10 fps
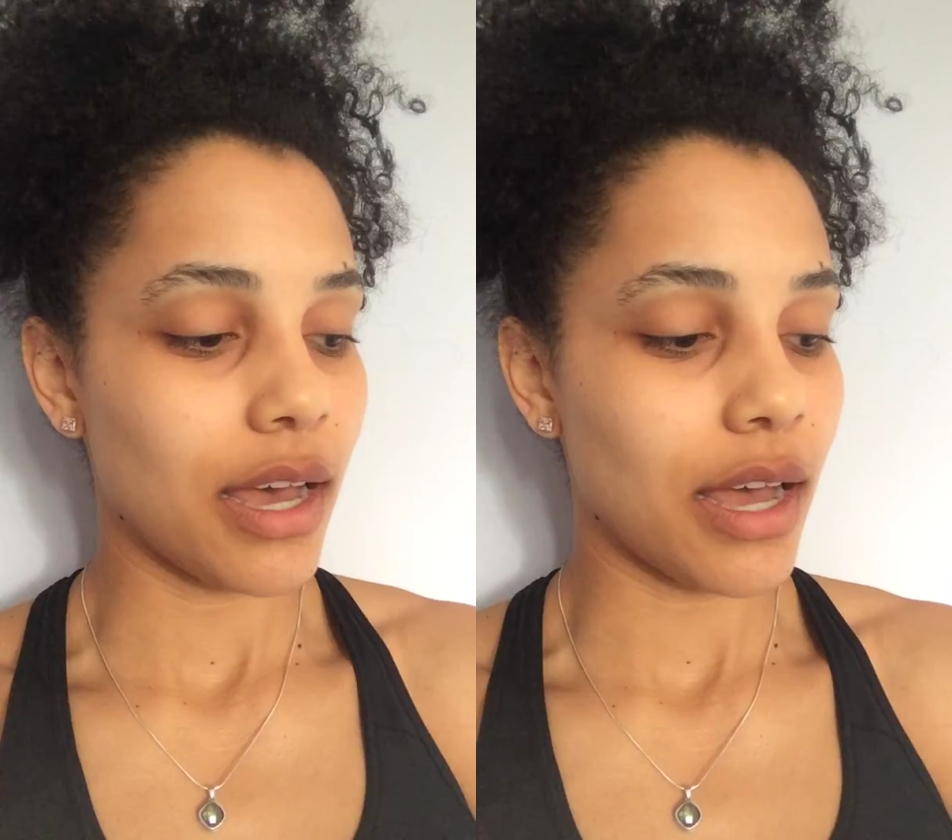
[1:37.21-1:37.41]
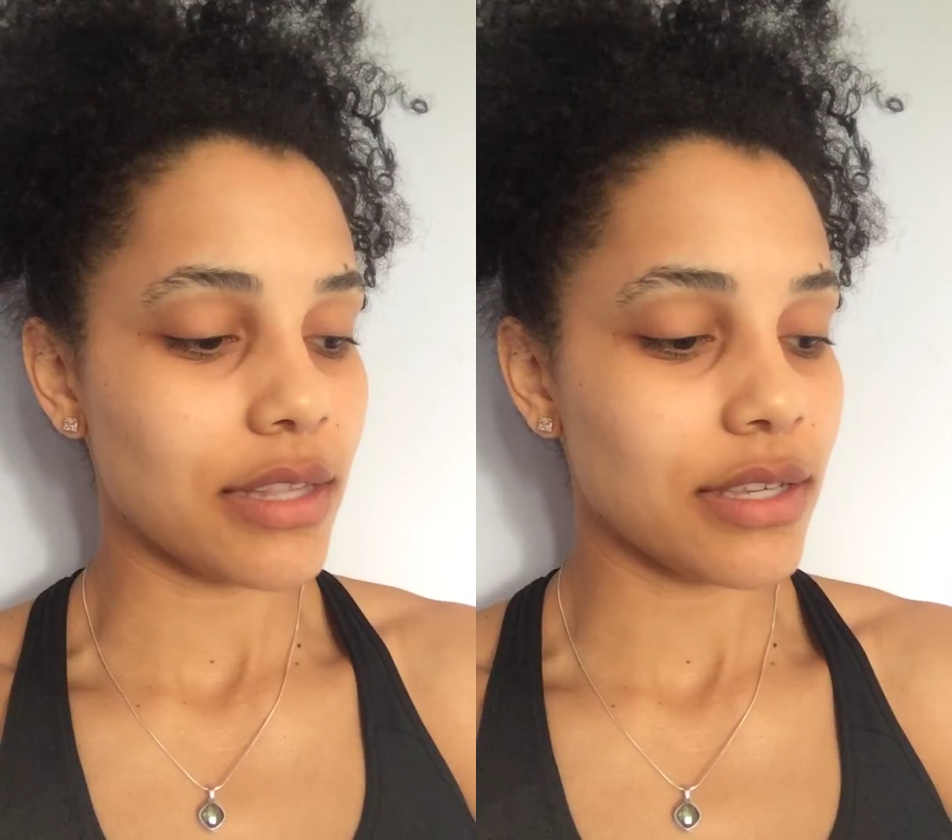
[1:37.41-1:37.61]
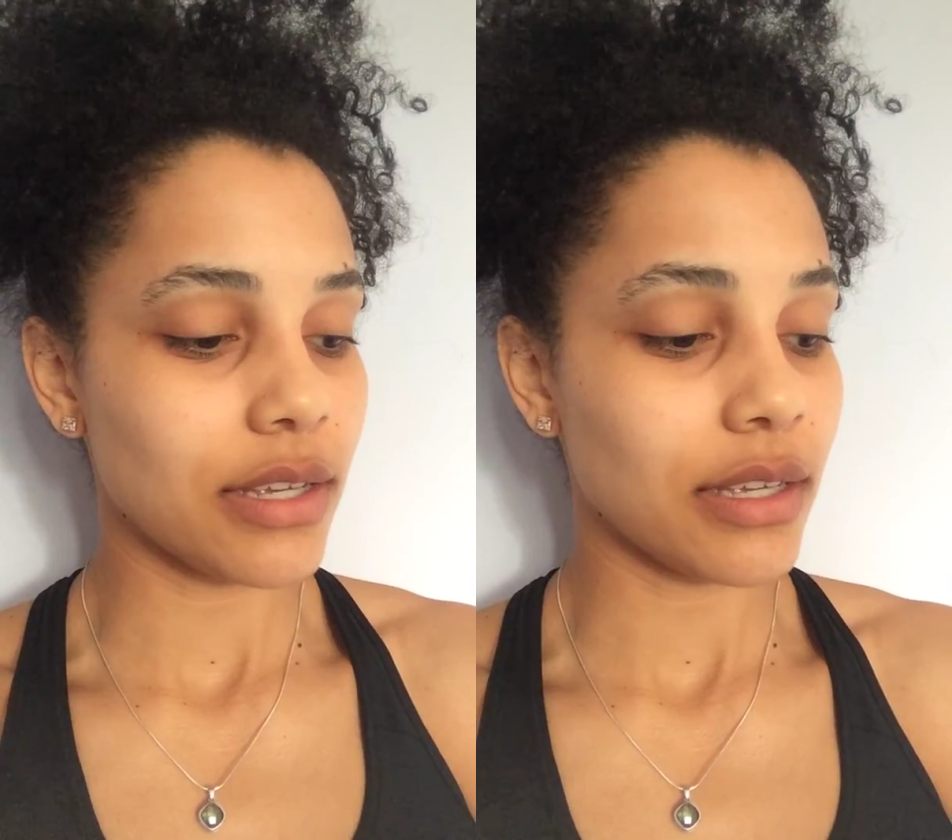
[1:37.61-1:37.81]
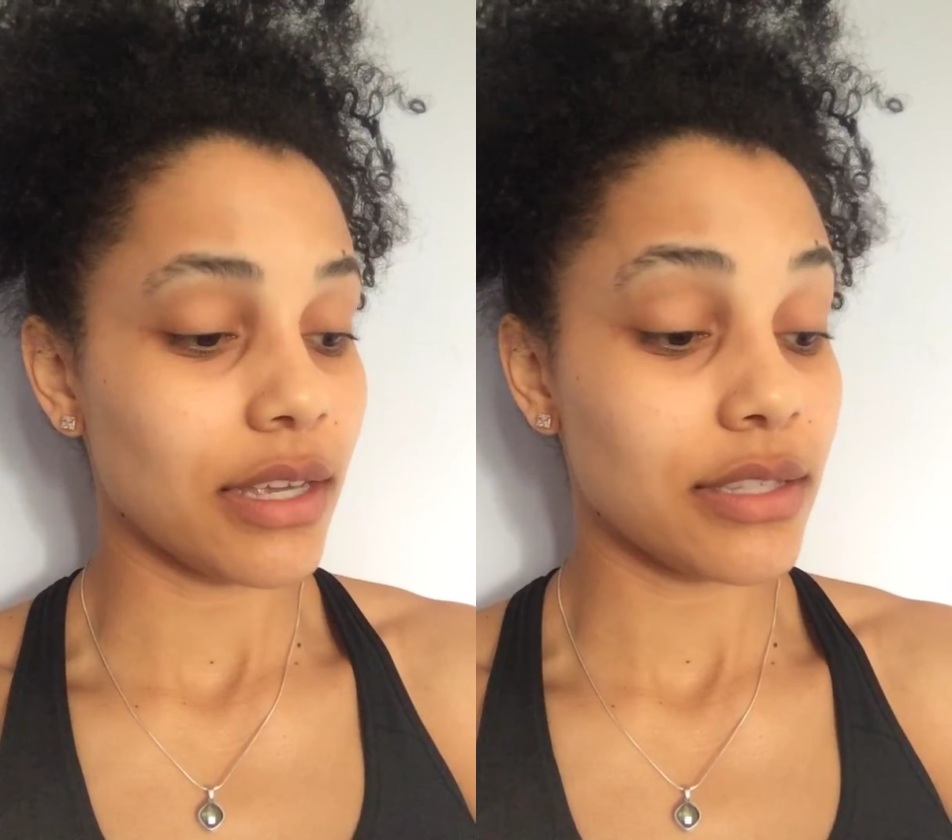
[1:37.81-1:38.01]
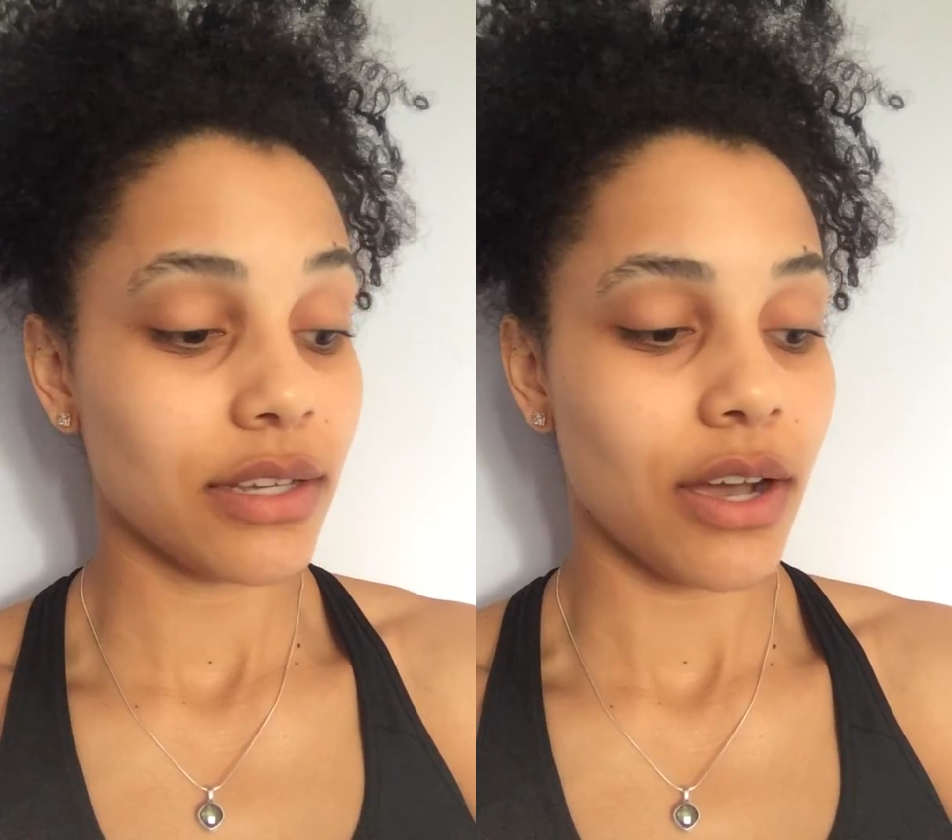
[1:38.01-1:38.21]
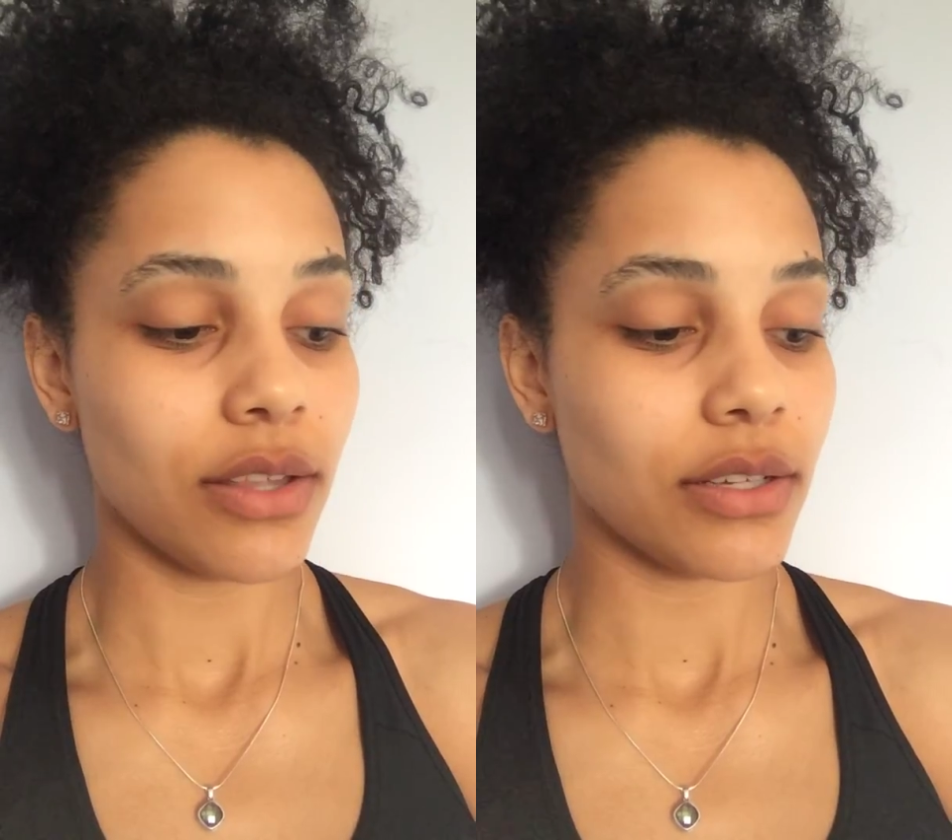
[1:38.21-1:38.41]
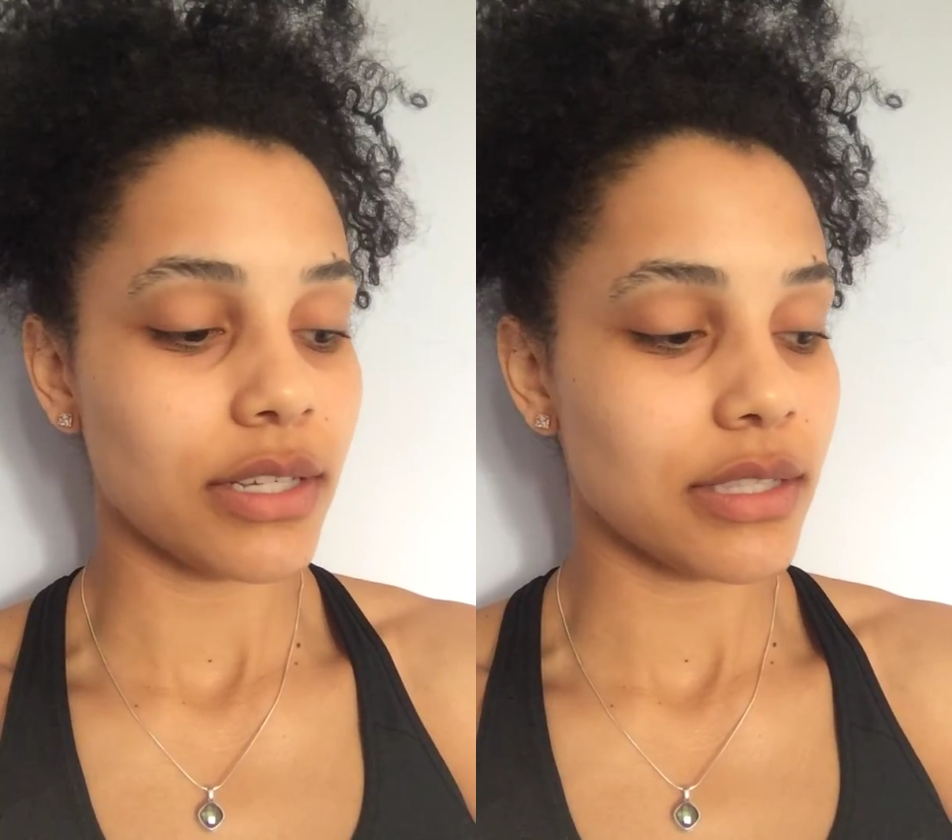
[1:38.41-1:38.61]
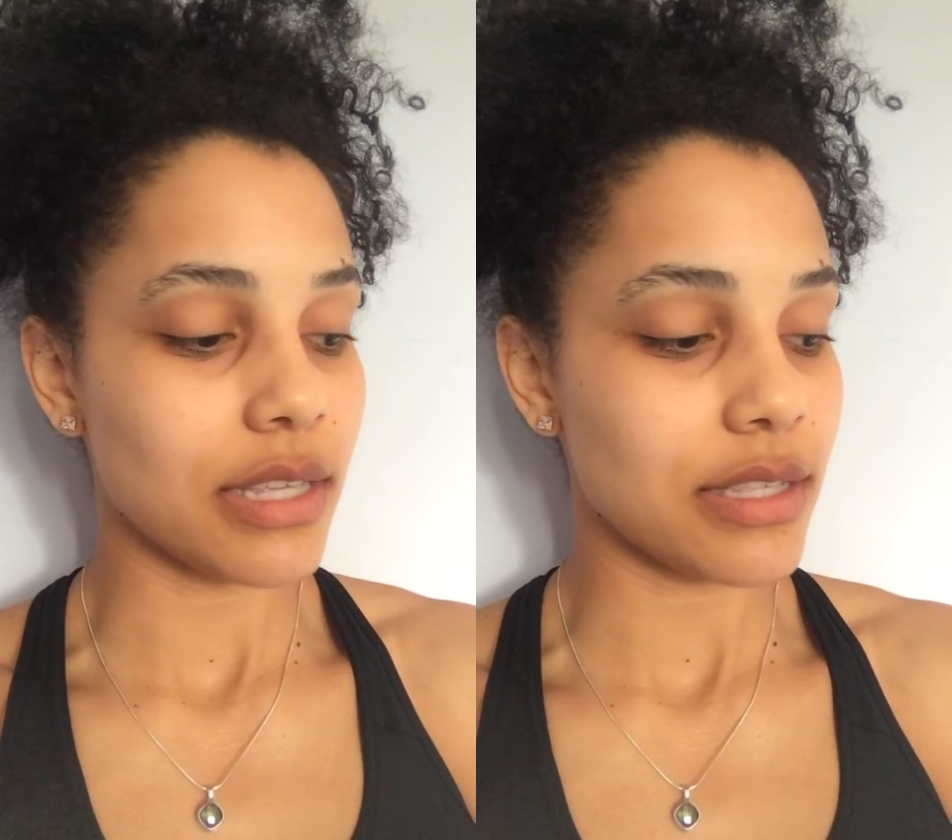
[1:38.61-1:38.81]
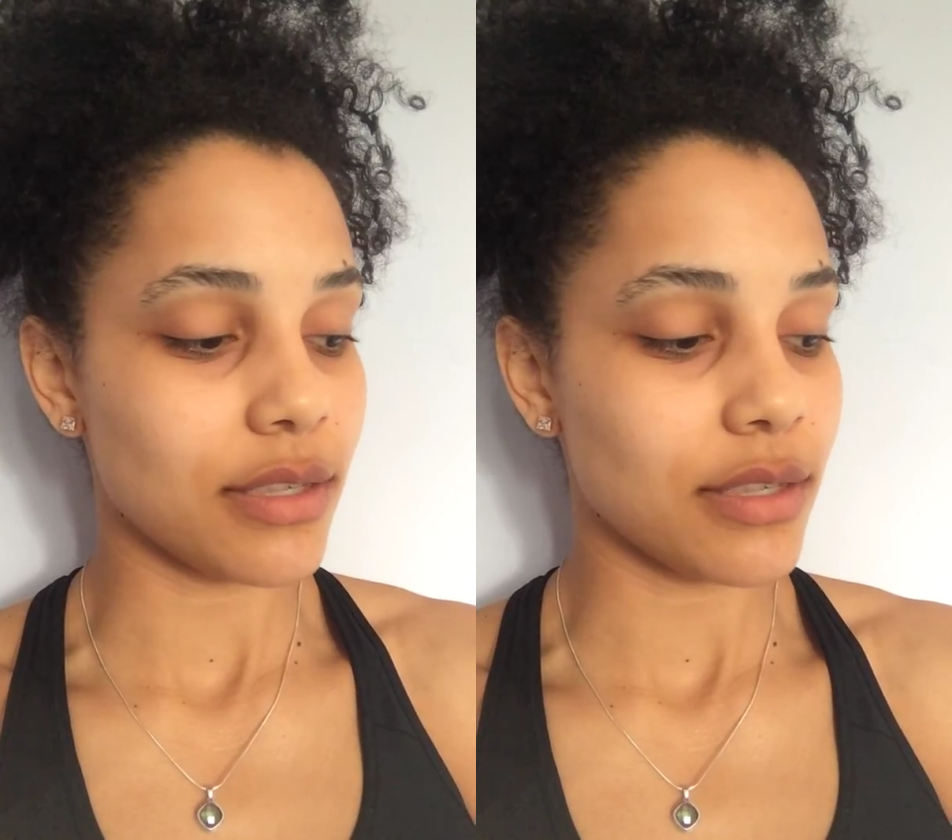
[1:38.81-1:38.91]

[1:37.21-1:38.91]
It took all the good sense